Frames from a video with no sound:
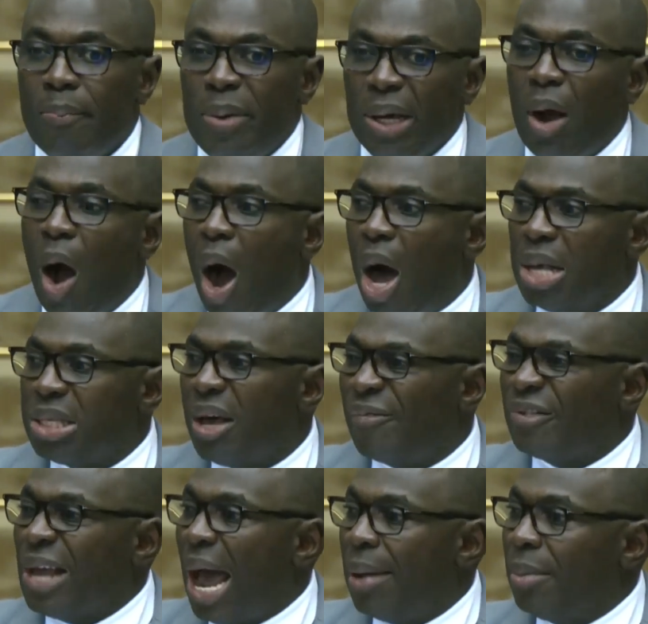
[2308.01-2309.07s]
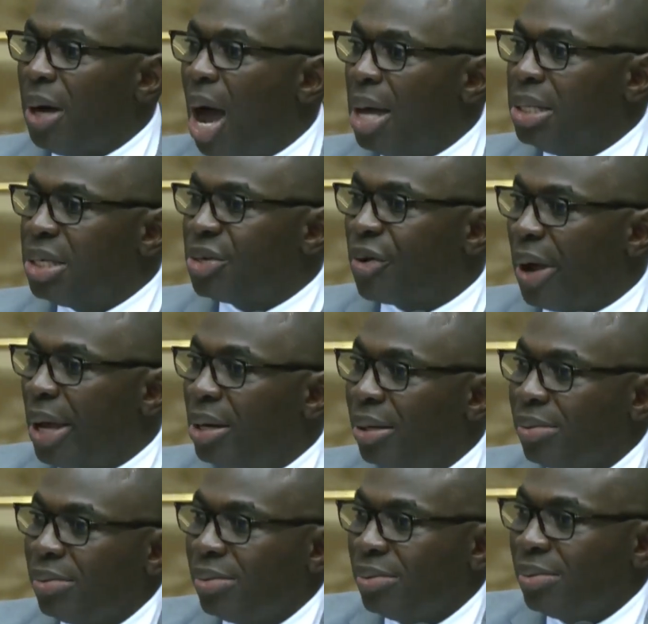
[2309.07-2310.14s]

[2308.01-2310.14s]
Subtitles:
because of time constraint.